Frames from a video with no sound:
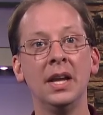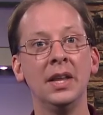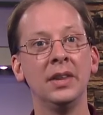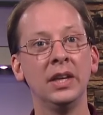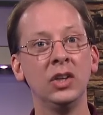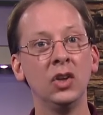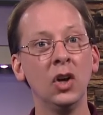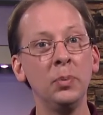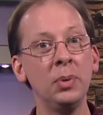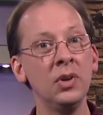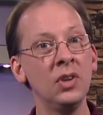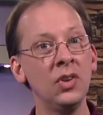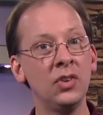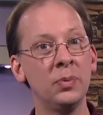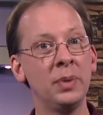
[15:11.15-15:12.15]
that your
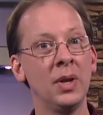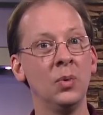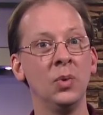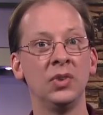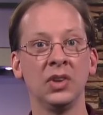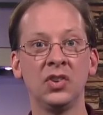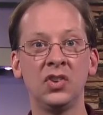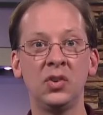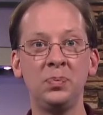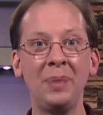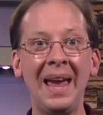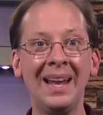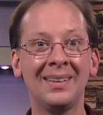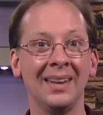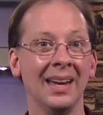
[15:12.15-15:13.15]
participant was
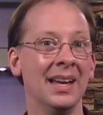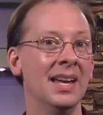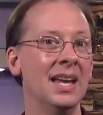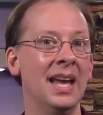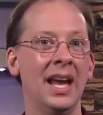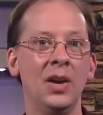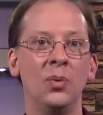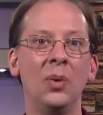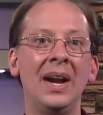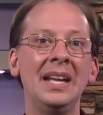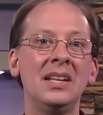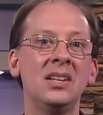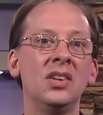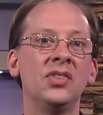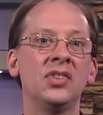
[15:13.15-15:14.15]
expecting and ready
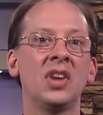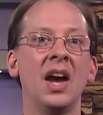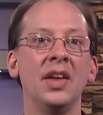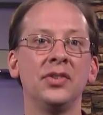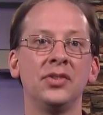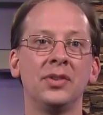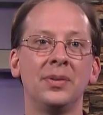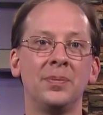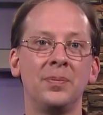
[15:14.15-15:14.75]
to discuss.